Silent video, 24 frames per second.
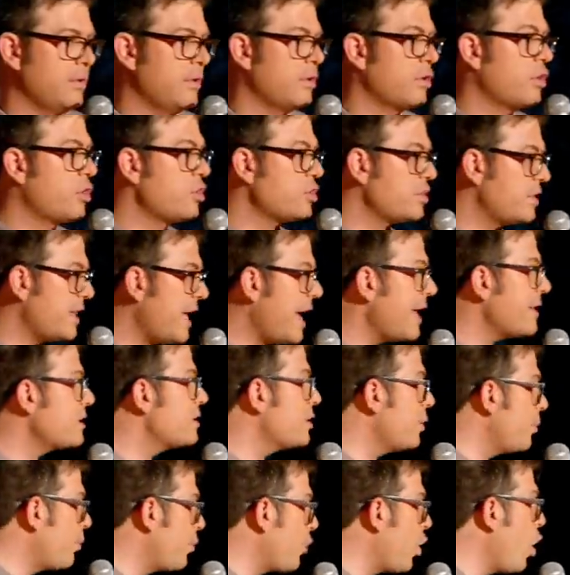Cause that's
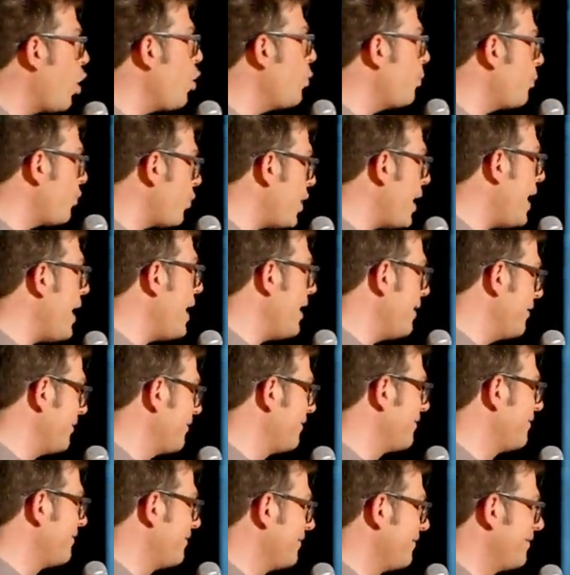appropriate.
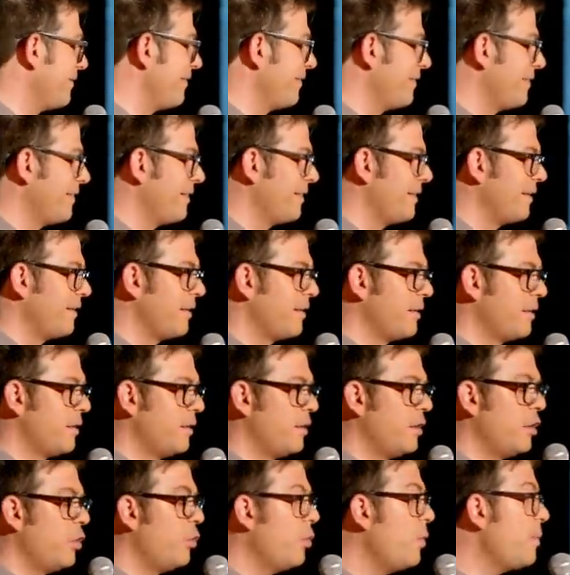
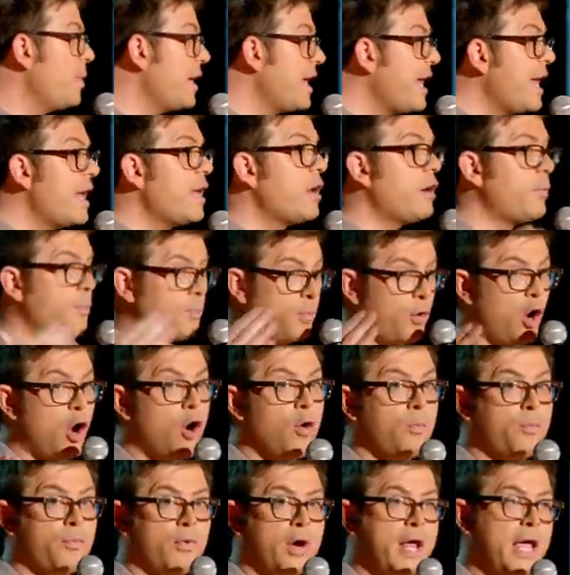It would be
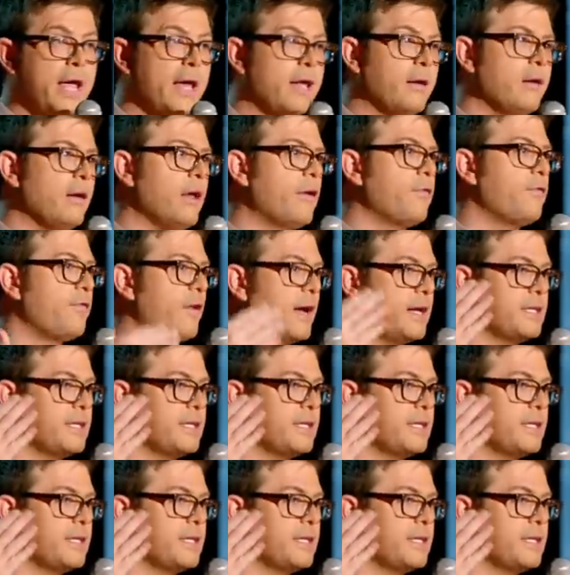inappropriate if I